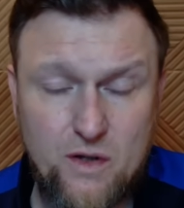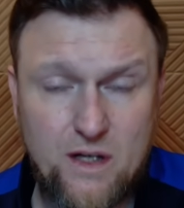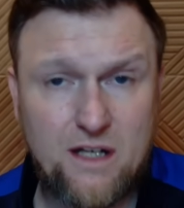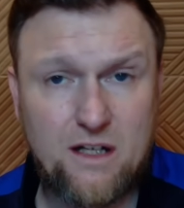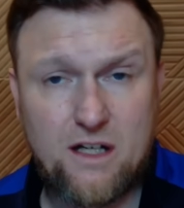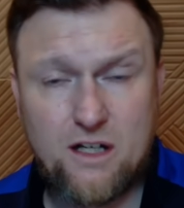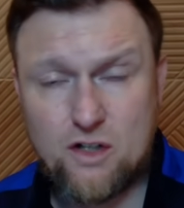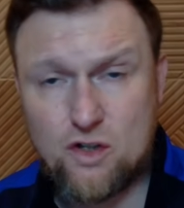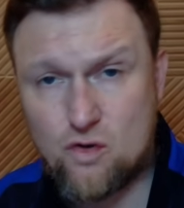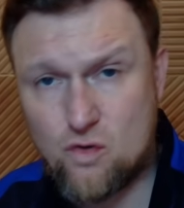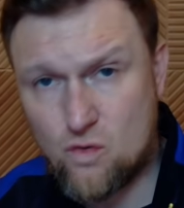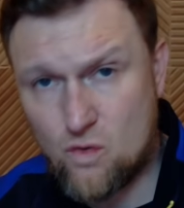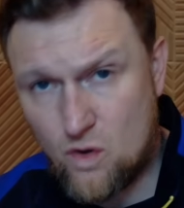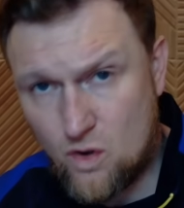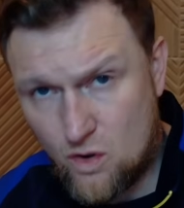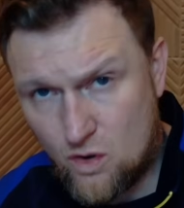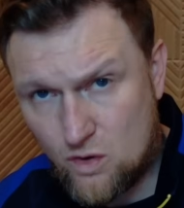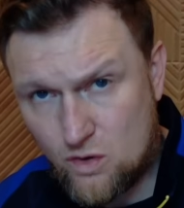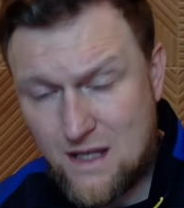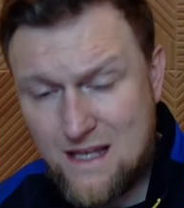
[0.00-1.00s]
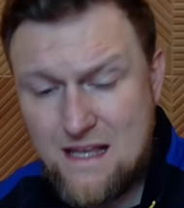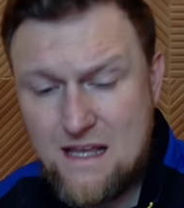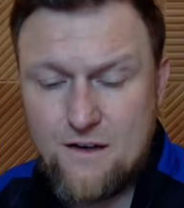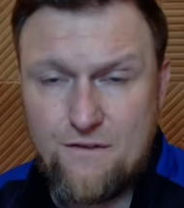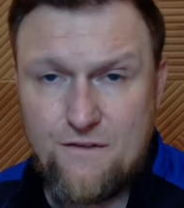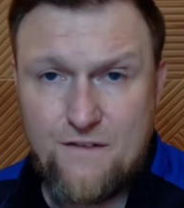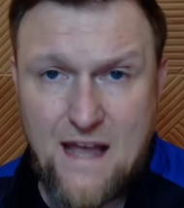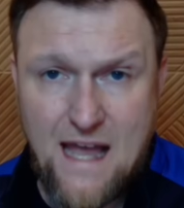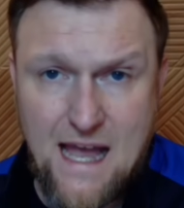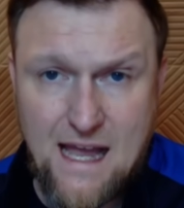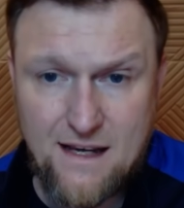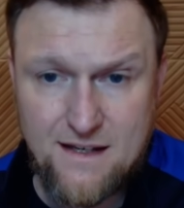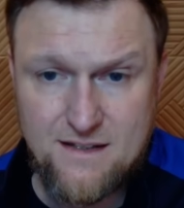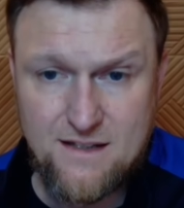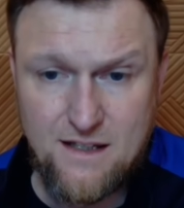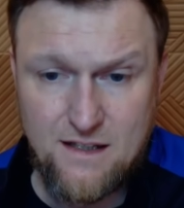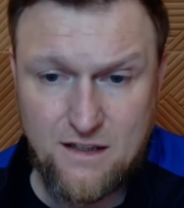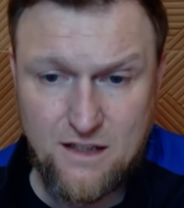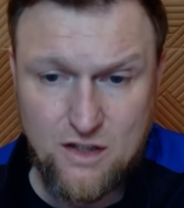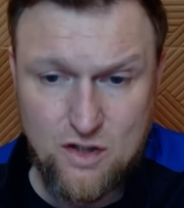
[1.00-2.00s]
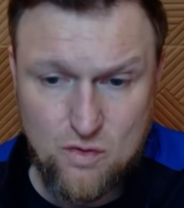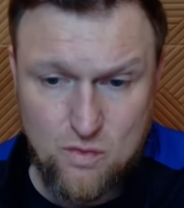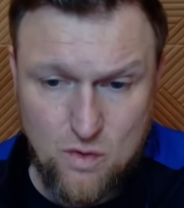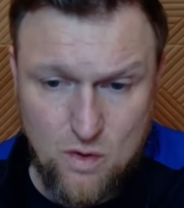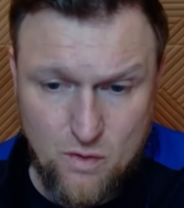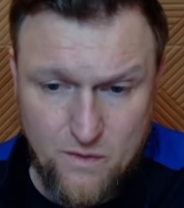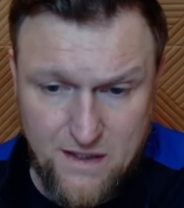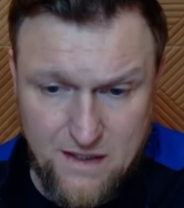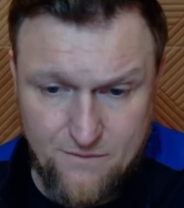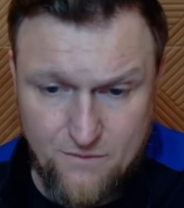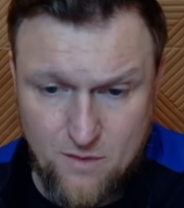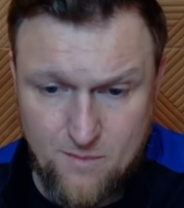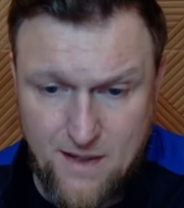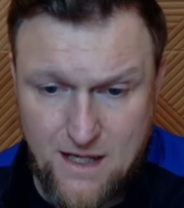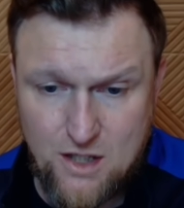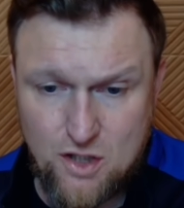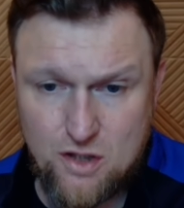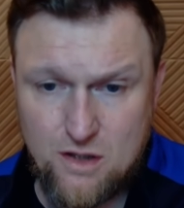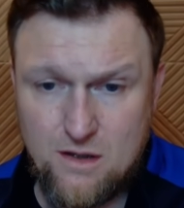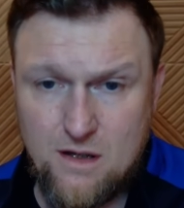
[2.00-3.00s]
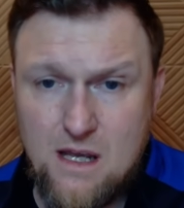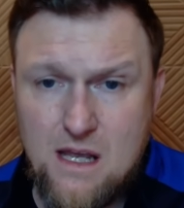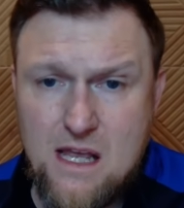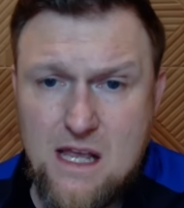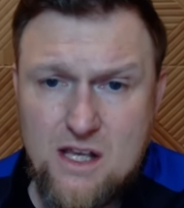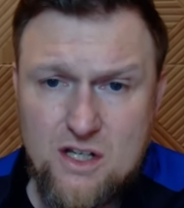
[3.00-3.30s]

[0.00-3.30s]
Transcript: You can control the facts and control the information.